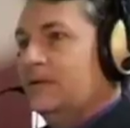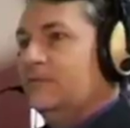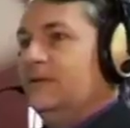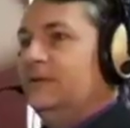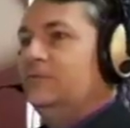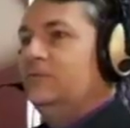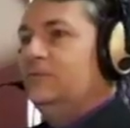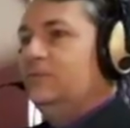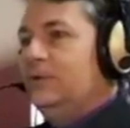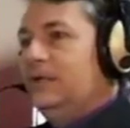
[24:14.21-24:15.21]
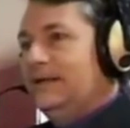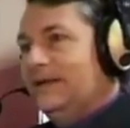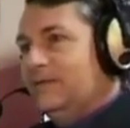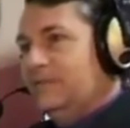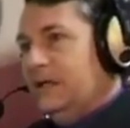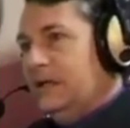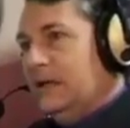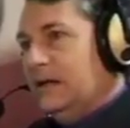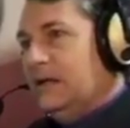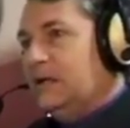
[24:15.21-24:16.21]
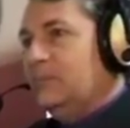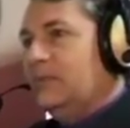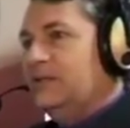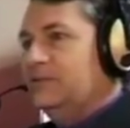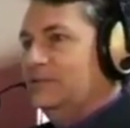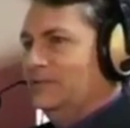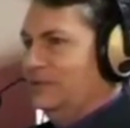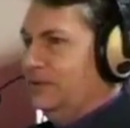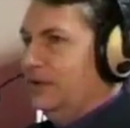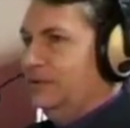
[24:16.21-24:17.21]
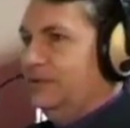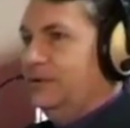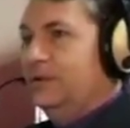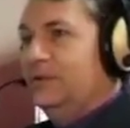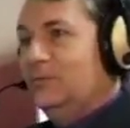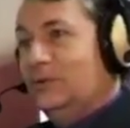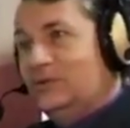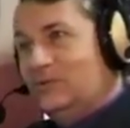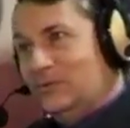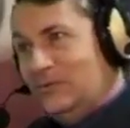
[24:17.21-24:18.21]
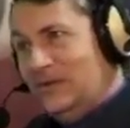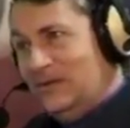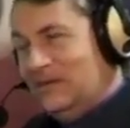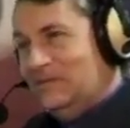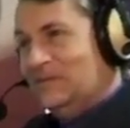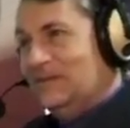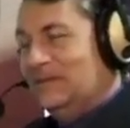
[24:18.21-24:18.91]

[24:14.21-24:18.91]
that would be a very unpleasant society in which to live.